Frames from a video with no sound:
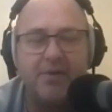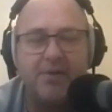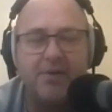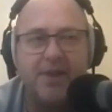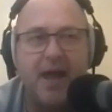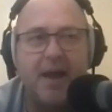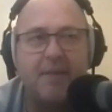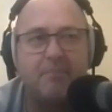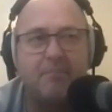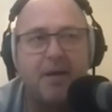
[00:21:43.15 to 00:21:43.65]

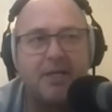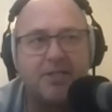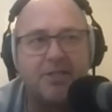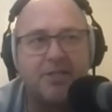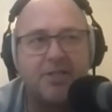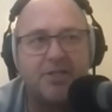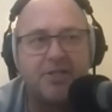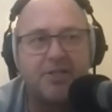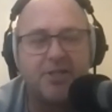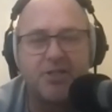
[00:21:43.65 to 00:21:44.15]
that
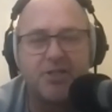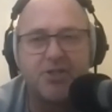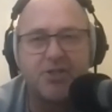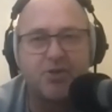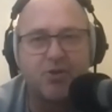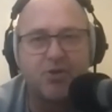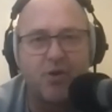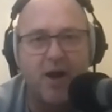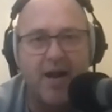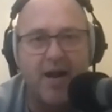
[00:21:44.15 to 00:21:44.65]
much
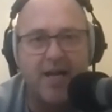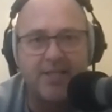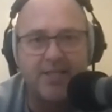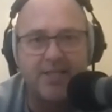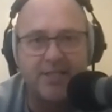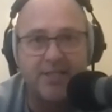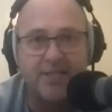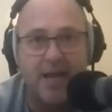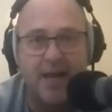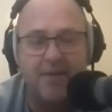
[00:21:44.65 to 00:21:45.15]

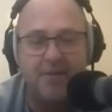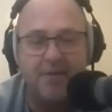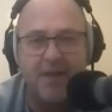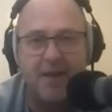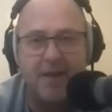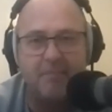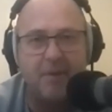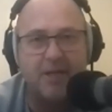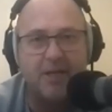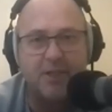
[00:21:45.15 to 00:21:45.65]
distress and
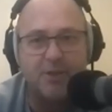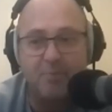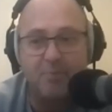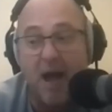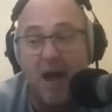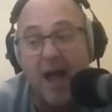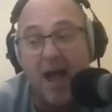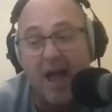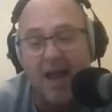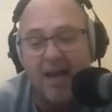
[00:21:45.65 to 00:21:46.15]
that much
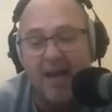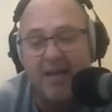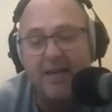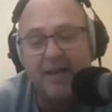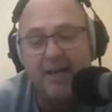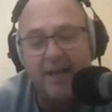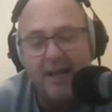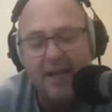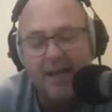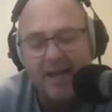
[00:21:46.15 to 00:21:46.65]

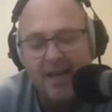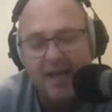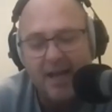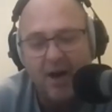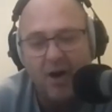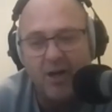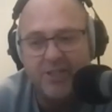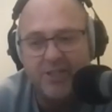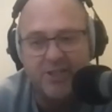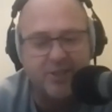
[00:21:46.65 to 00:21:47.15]
pain,
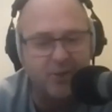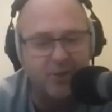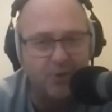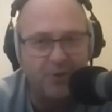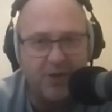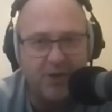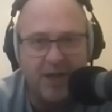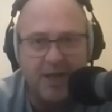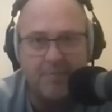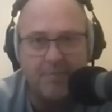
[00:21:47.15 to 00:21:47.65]
I still
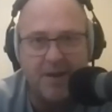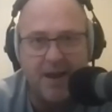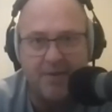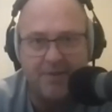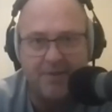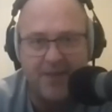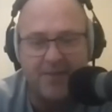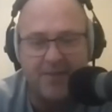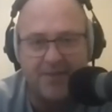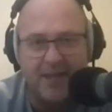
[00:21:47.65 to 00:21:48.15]
think
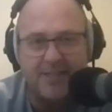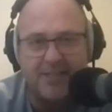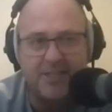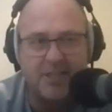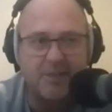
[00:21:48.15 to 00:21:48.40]
about that. That